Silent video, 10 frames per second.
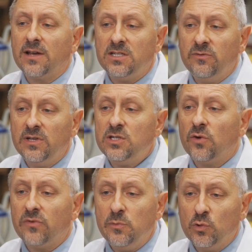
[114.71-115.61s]
activity
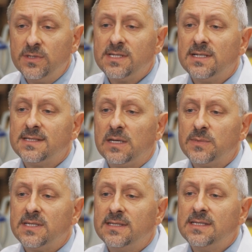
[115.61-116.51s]
of immune cell
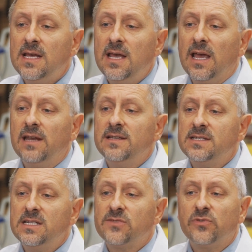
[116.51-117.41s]
subsets, and
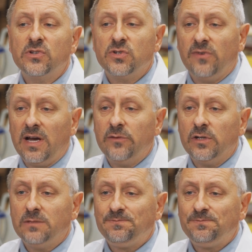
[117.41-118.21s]
disease-free survival.